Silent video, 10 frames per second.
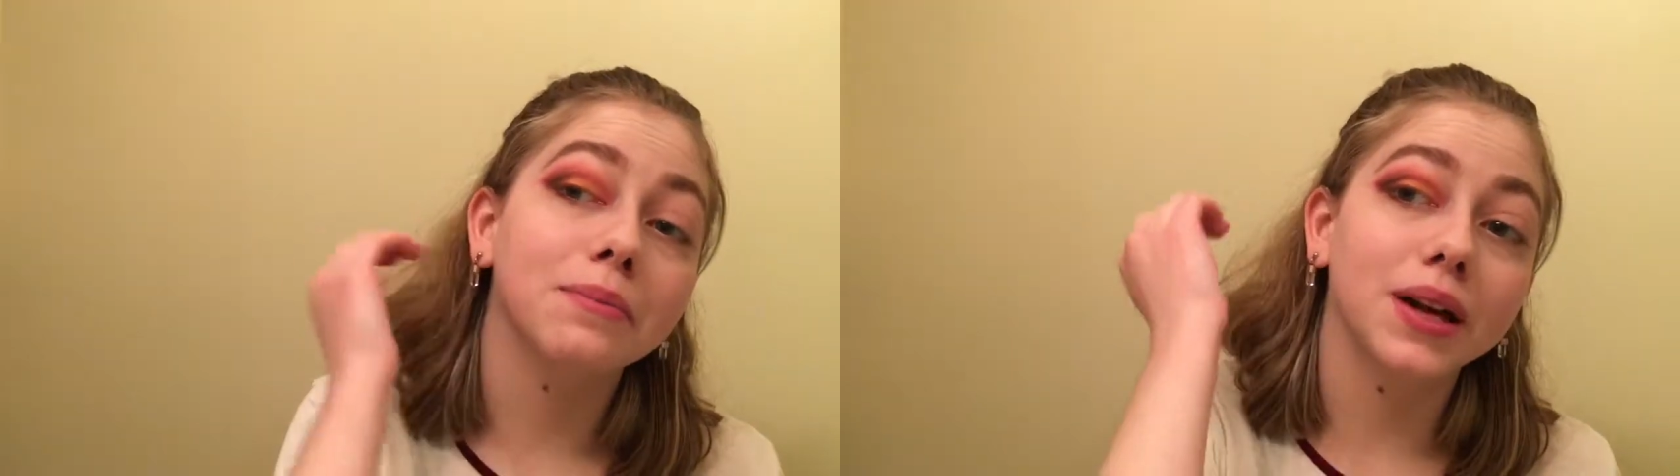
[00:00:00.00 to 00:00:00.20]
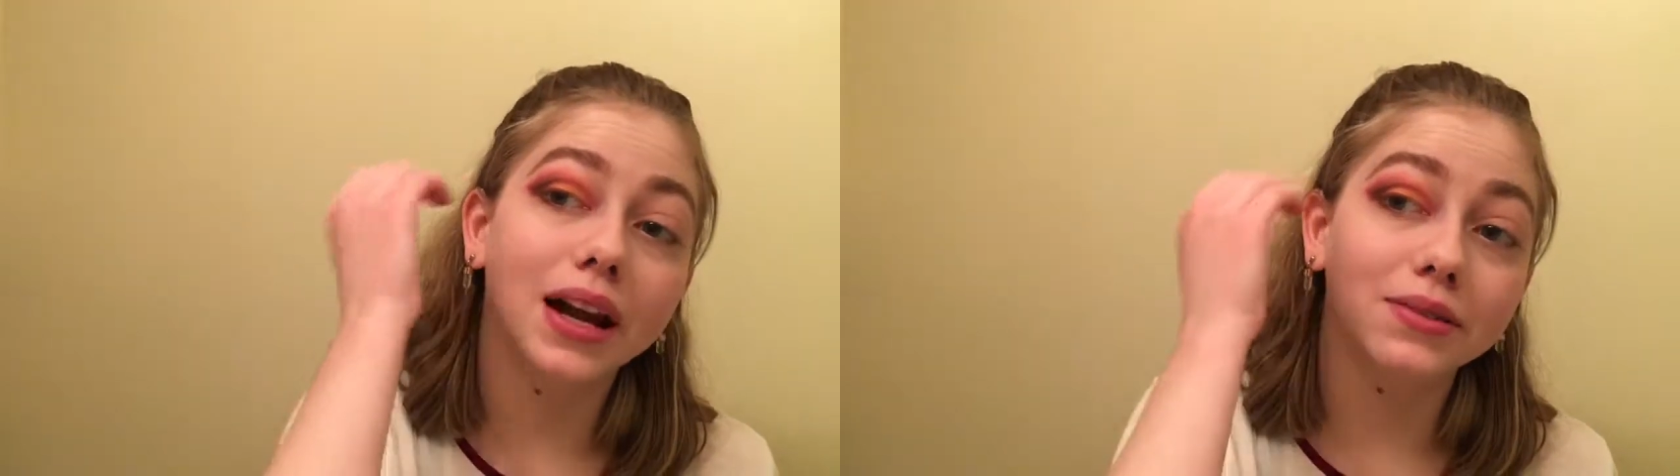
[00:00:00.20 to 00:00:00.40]

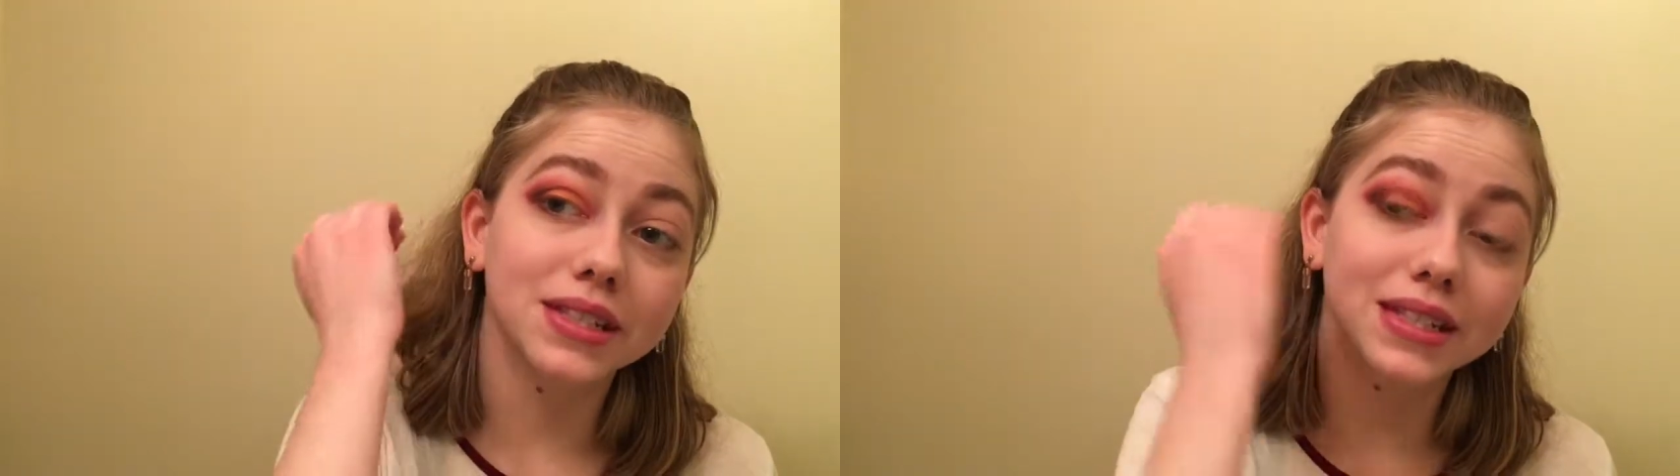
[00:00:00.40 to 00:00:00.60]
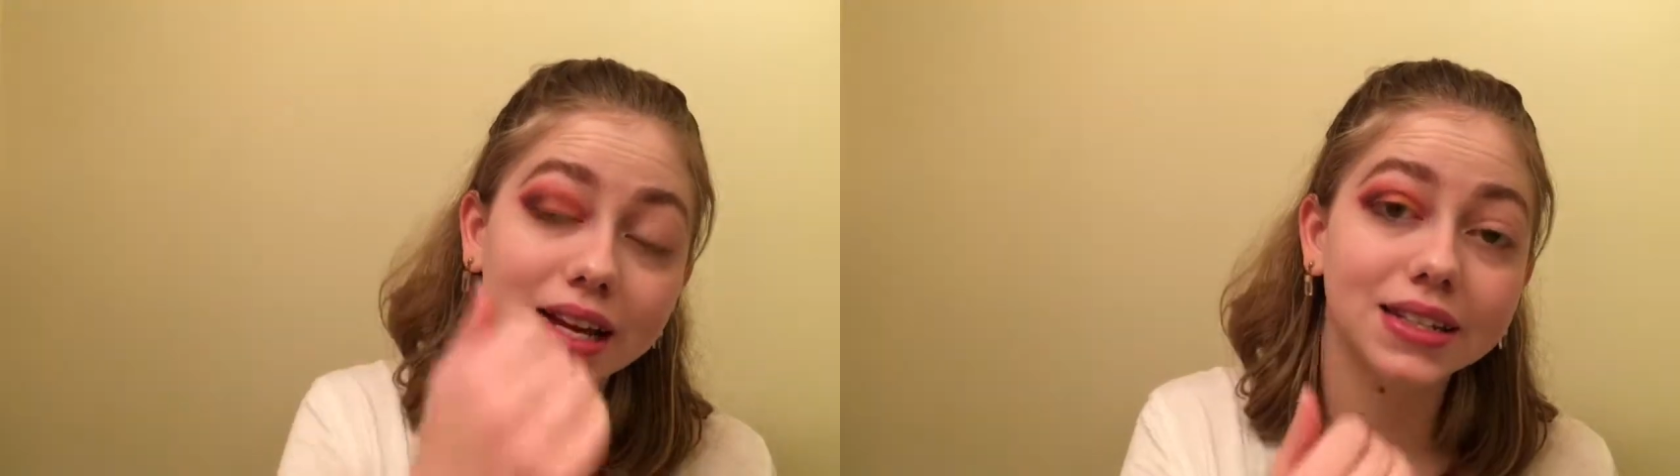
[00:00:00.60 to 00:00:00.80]
but I
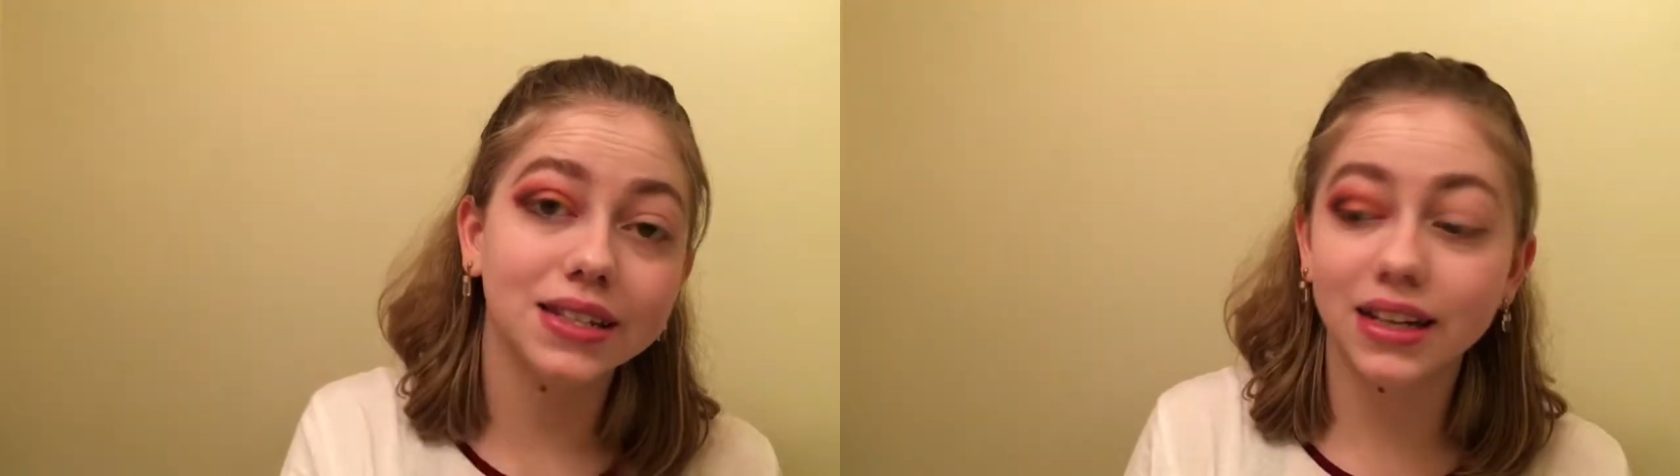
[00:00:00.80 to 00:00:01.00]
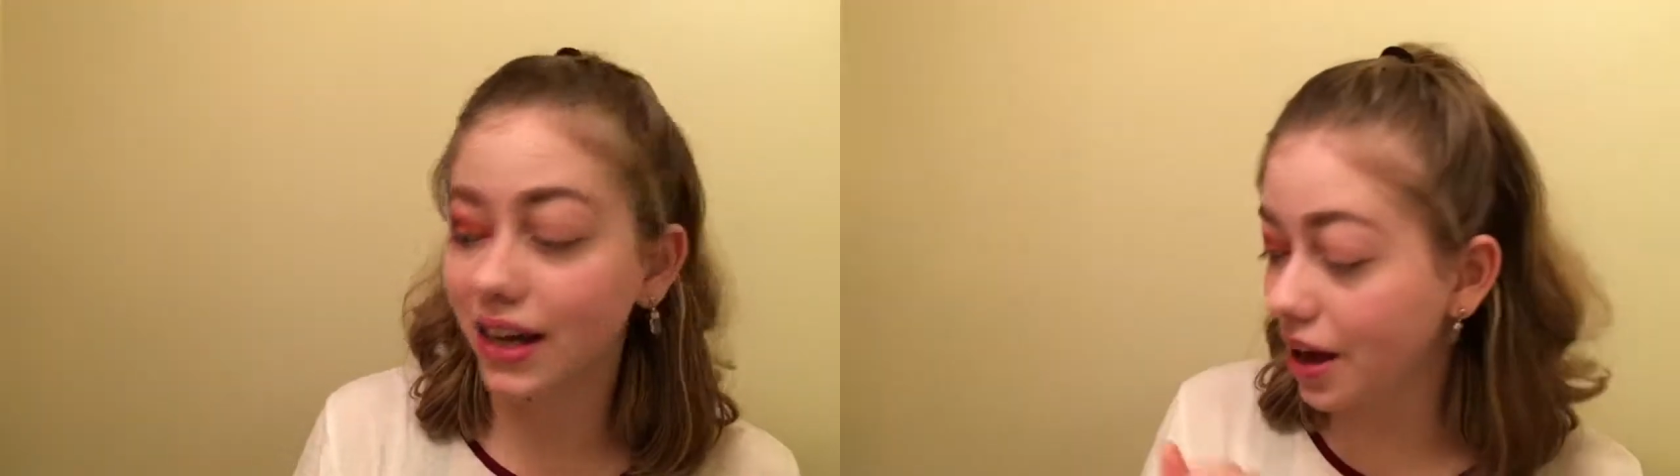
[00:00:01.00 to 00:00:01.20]
was
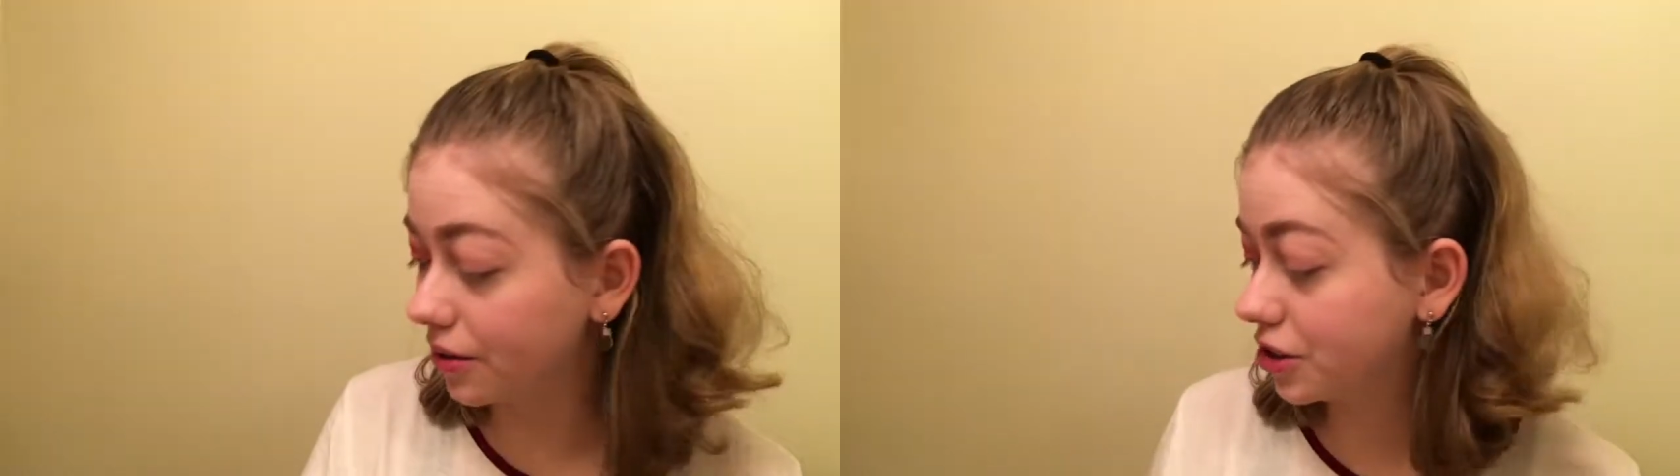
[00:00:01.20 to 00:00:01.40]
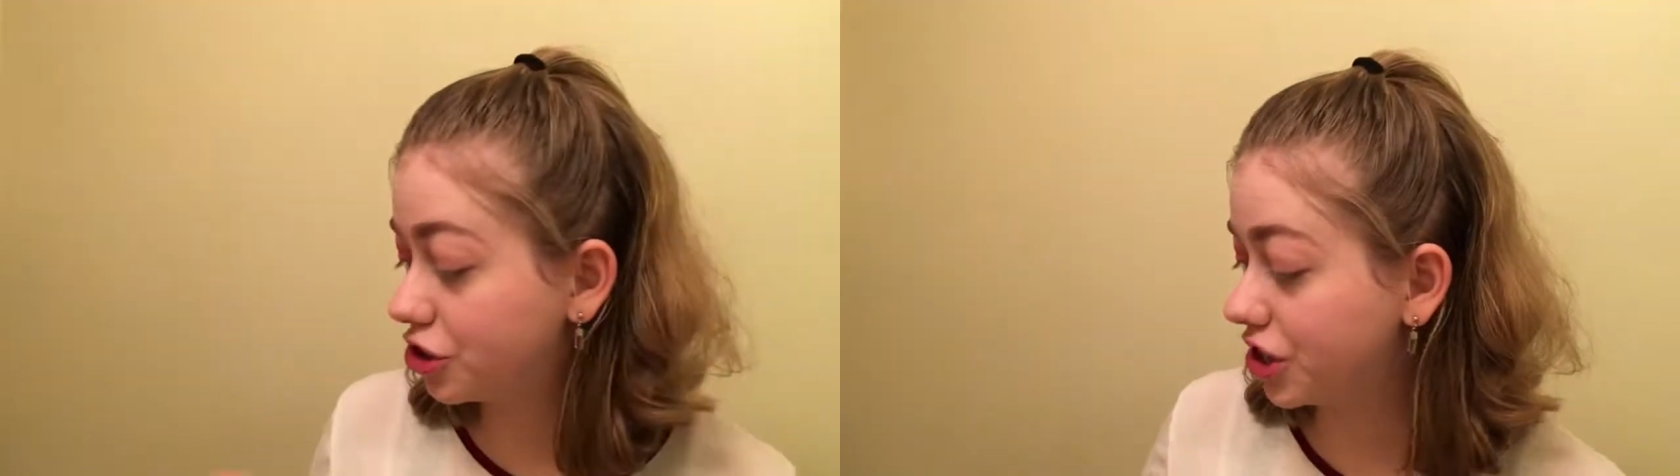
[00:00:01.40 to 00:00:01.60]
testing
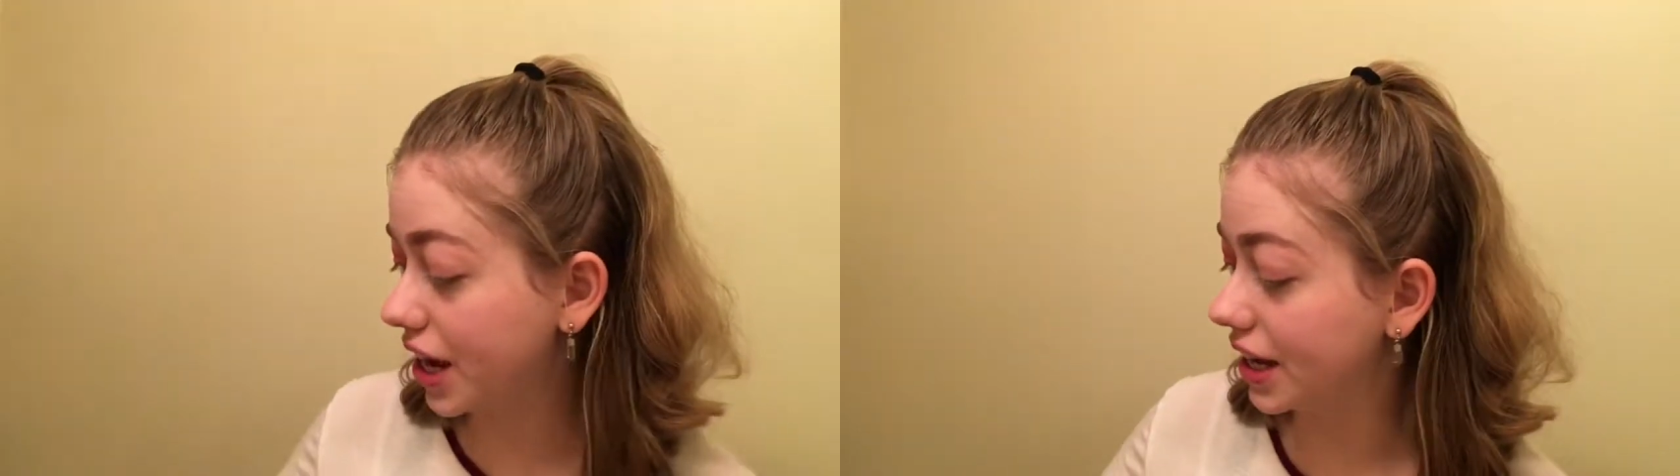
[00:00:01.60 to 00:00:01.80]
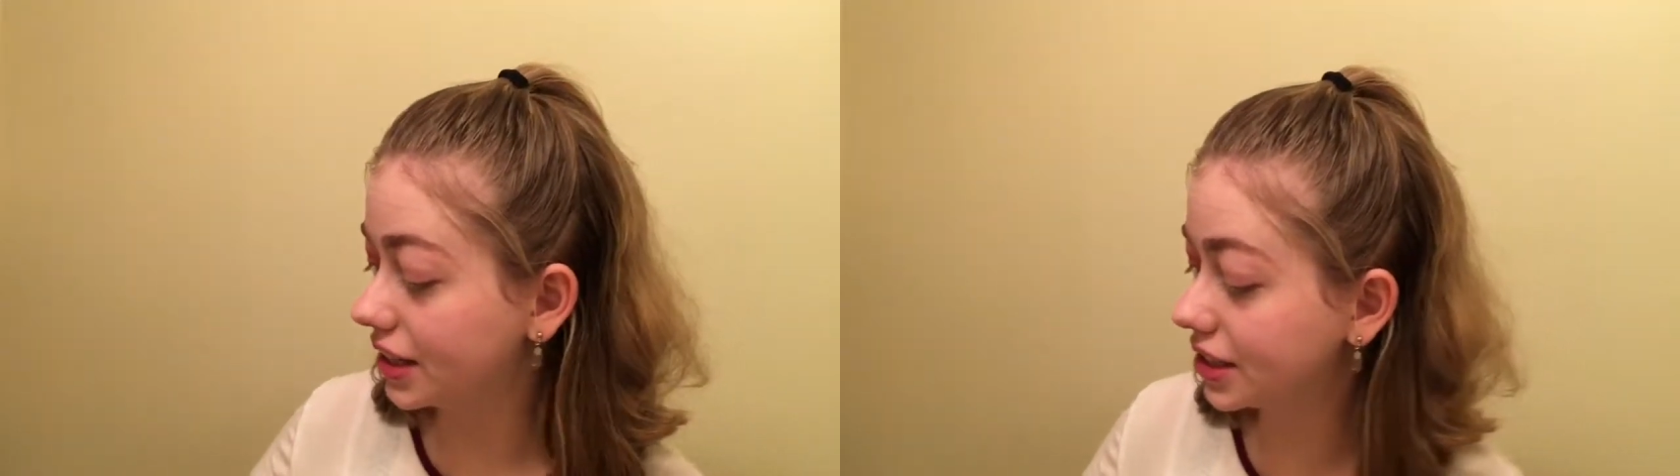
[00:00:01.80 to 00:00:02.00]
out the
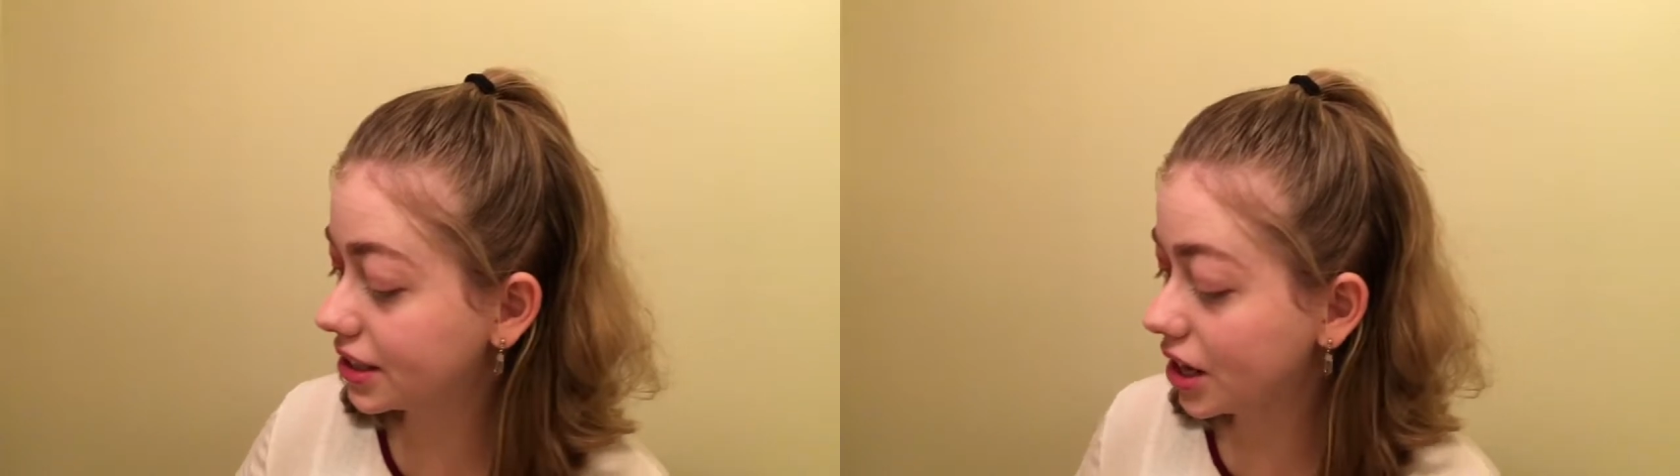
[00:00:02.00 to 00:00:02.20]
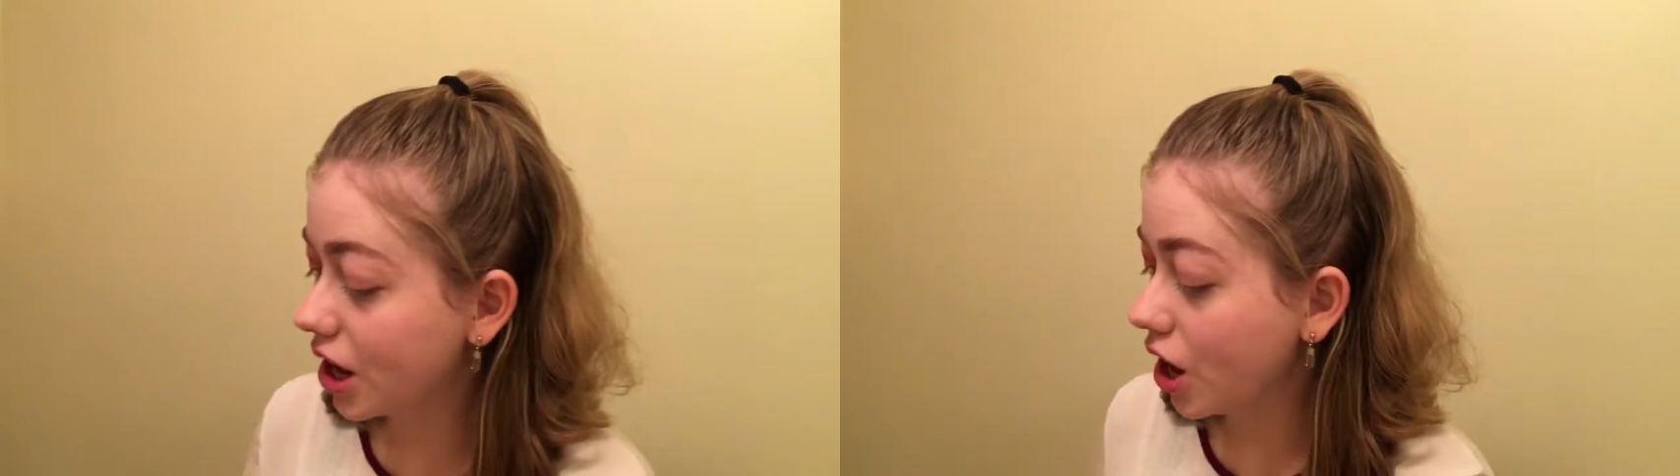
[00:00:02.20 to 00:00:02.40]

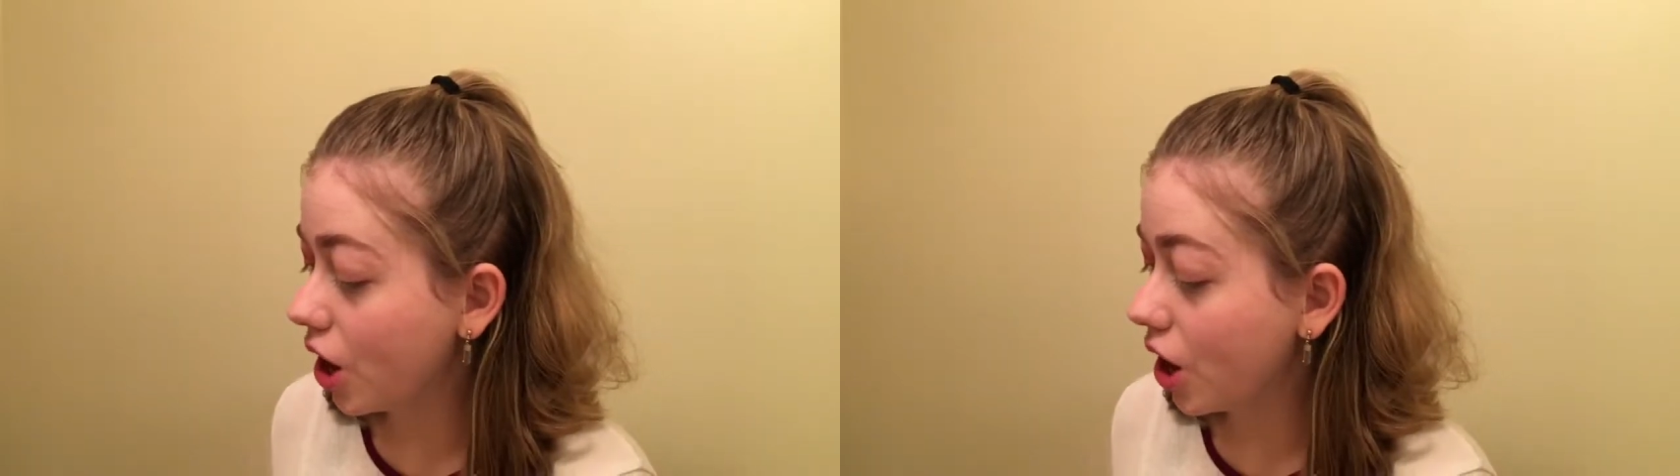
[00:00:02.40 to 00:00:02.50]
shades